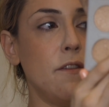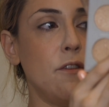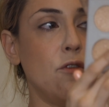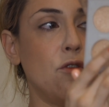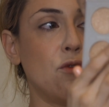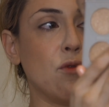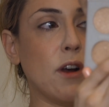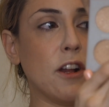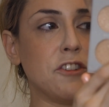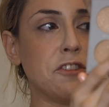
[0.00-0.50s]
you
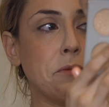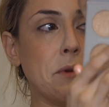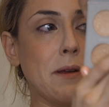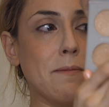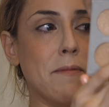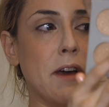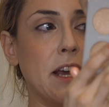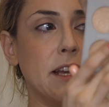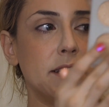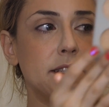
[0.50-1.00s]
swatch them
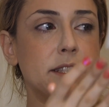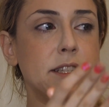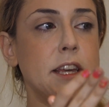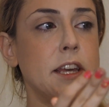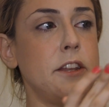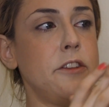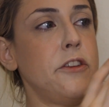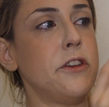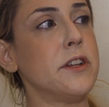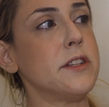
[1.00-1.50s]
on my
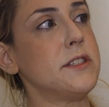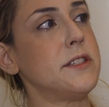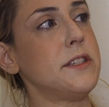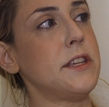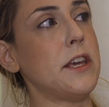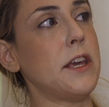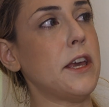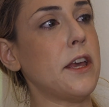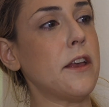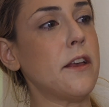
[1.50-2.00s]
skin, you can
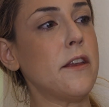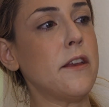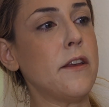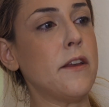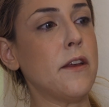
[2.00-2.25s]
see,